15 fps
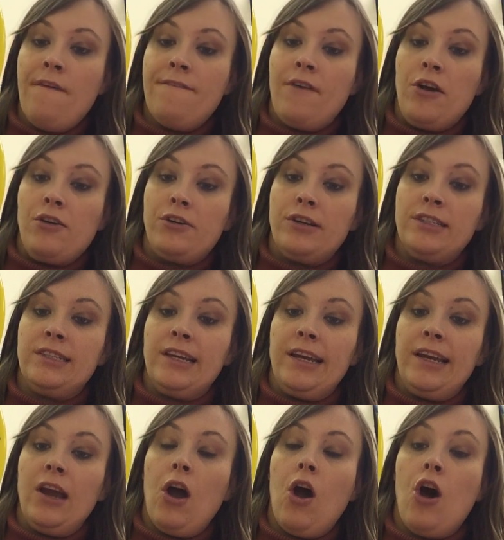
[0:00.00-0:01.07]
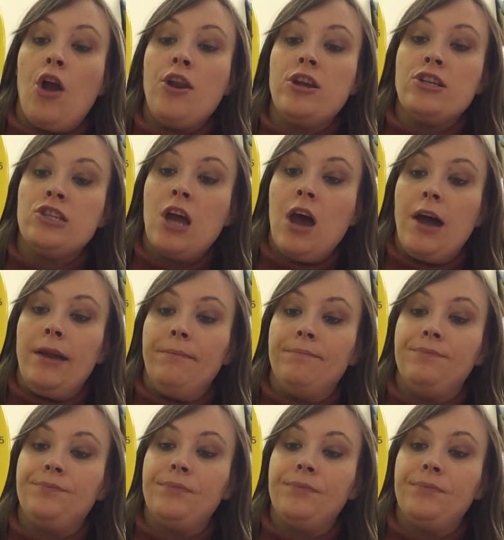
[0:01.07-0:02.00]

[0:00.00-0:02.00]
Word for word: are focusing on time.